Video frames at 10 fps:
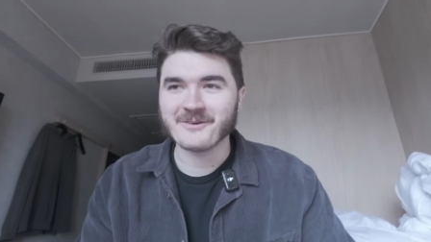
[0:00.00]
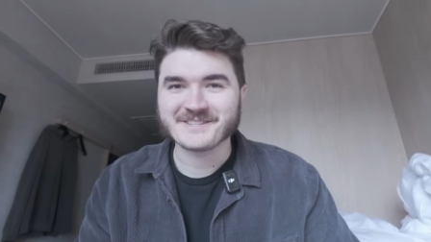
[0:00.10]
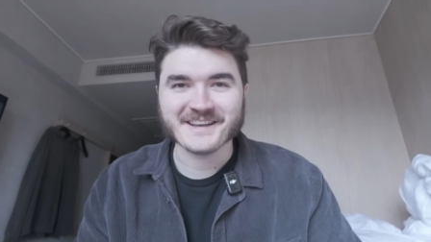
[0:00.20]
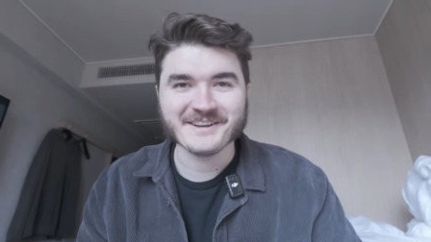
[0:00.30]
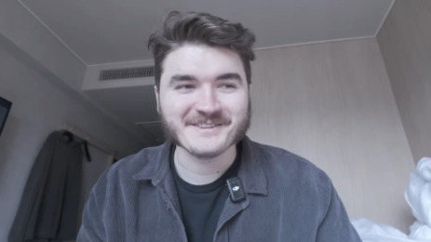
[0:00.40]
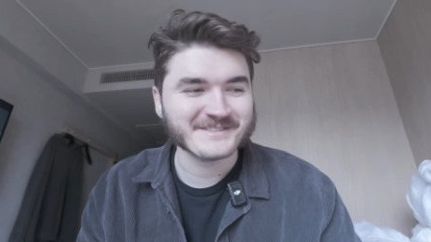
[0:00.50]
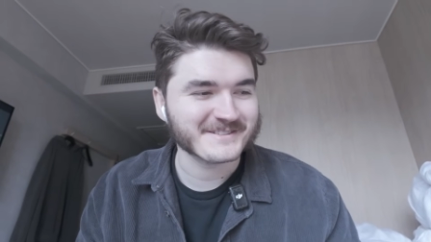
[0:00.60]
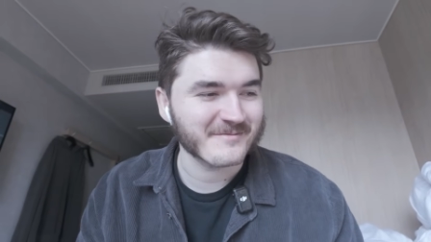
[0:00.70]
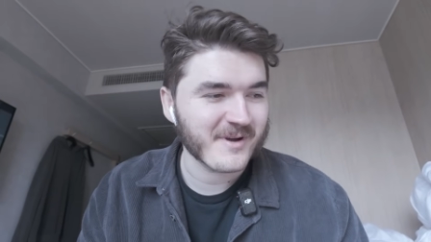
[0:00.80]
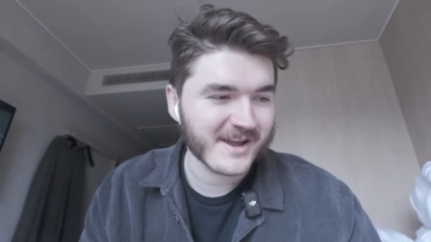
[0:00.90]

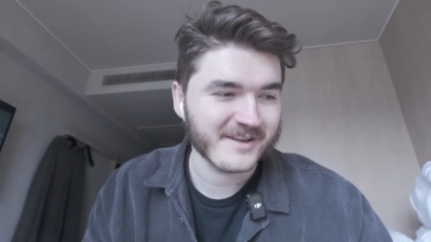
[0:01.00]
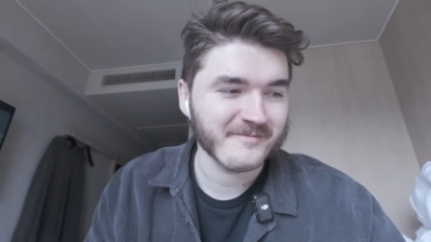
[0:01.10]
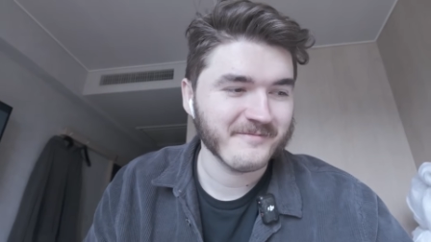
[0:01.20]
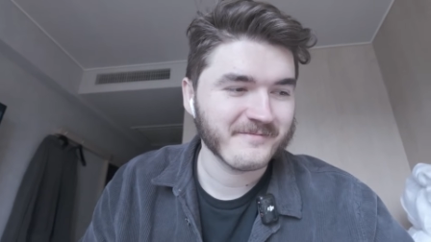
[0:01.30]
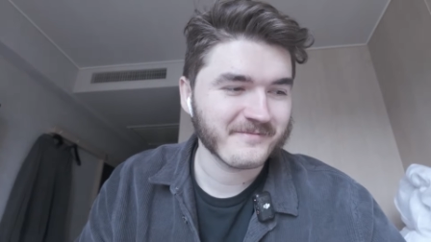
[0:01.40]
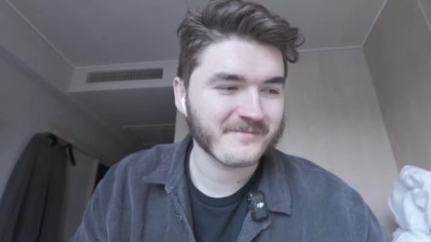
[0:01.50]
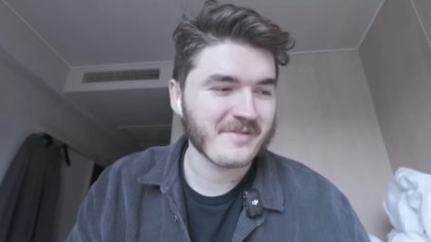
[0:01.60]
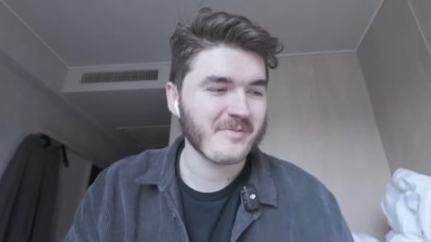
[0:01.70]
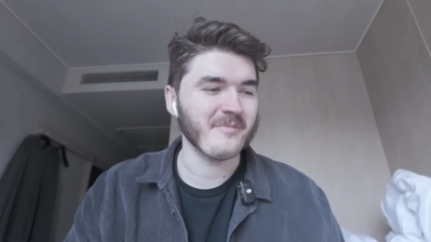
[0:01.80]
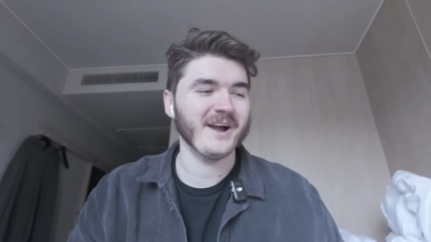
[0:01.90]
hotels and my
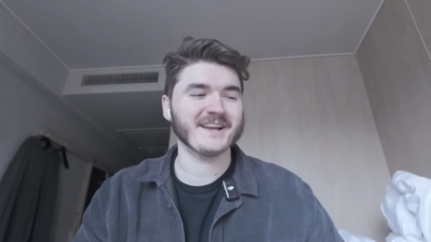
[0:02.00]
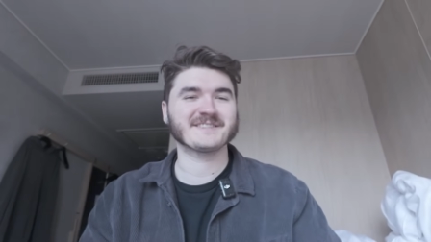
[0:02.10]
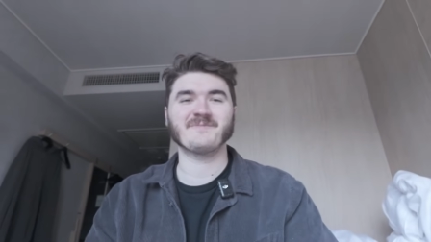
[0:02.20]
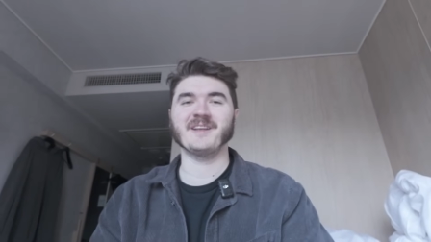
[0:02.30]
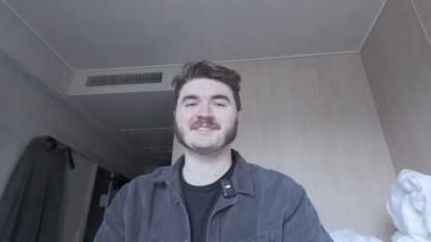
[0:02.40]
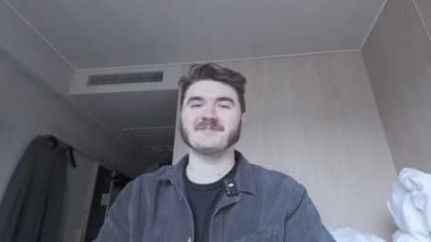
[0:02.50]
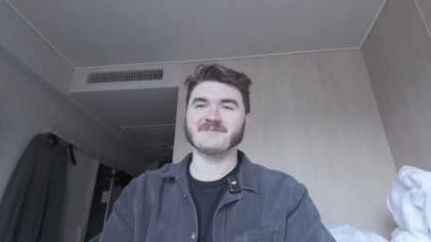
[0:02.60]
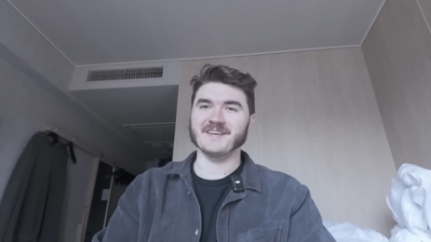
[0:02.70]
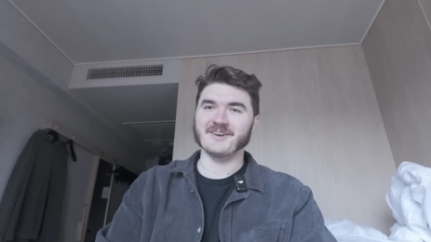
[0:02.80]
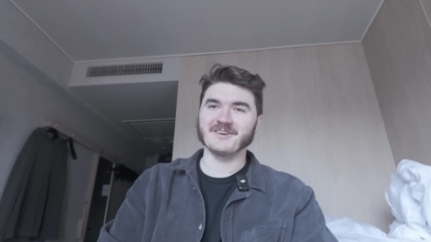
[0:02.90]
my
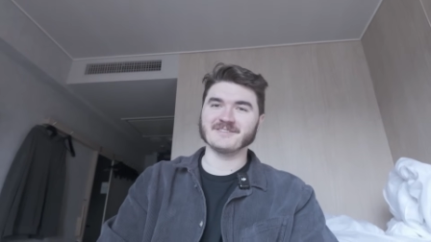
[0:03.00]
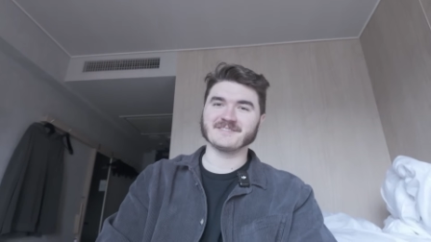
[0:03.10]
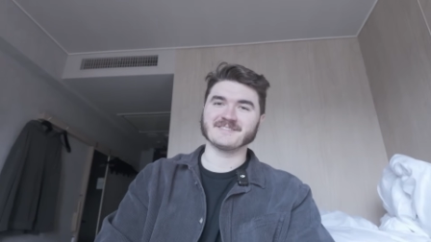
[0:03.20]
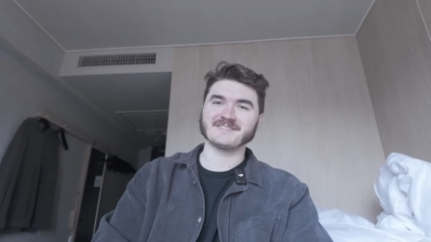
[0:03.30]
expensive dinners and